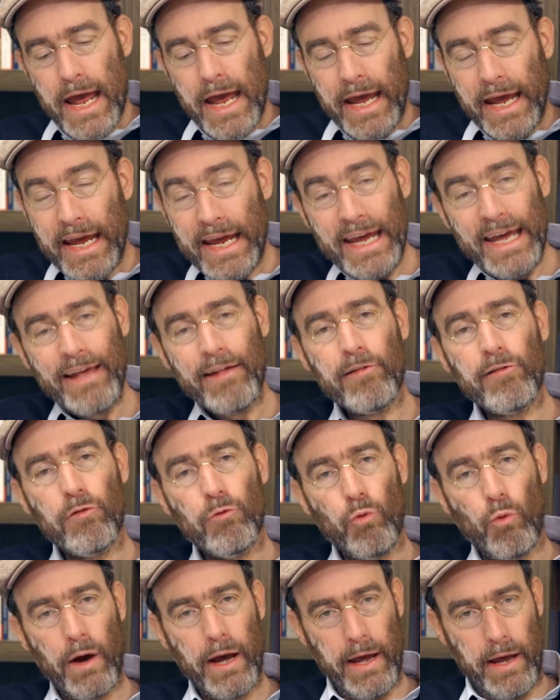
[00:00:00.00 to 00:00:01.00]
His
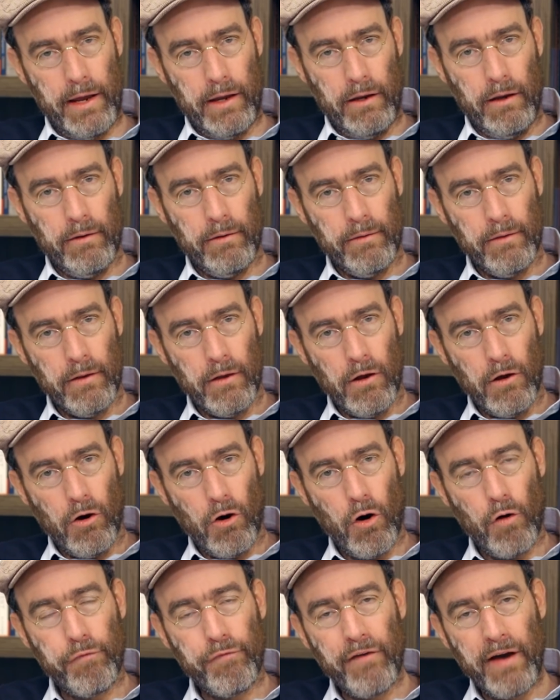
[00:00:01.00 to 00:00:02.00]
way
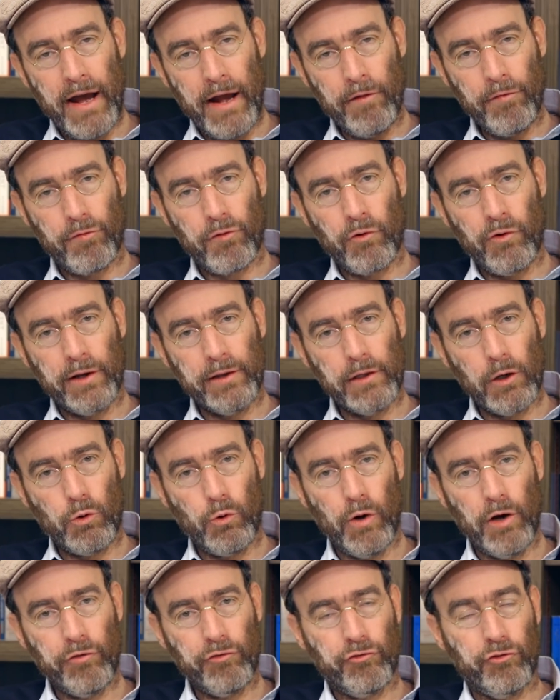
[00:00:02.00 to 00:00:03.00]
of answering the
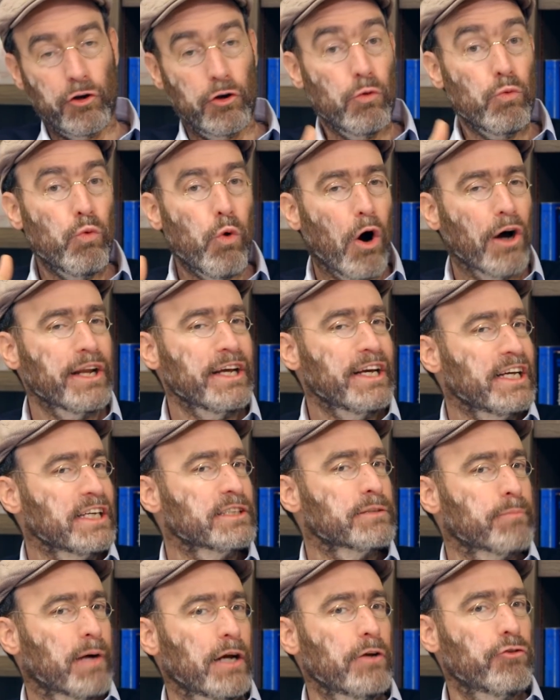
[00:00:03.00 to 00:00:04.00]
question, what
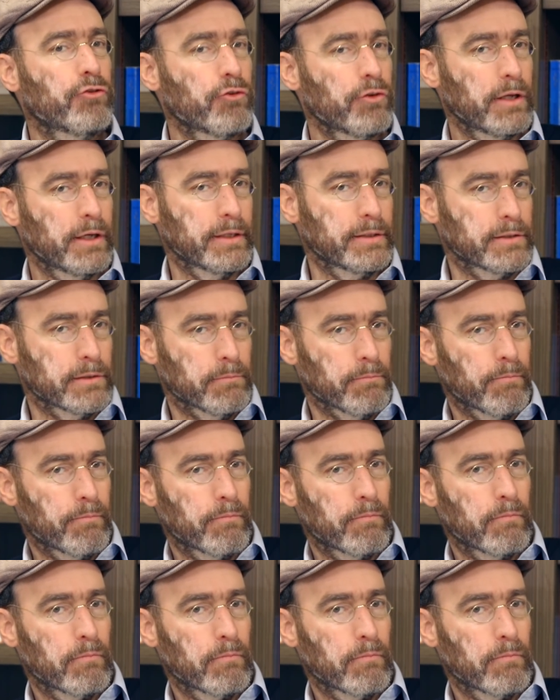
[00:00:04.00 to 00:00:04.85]
is my Judaism?